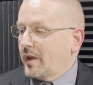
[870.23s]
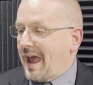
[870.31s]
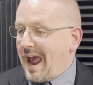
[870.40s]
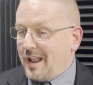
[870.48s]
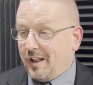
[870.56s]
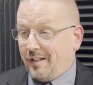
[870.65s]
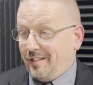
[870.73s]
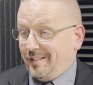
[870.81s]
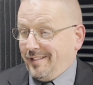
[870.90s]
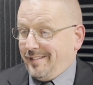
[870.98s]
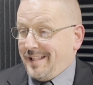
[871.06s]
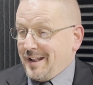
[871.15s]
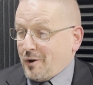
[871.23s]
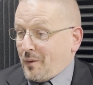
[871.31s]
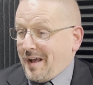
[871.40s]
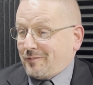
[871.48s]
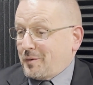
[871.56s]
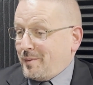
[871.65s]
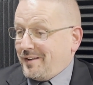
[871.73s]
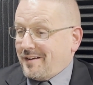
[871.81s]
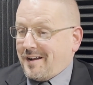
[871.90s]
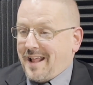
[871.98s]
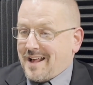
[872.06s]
and they don't have to be done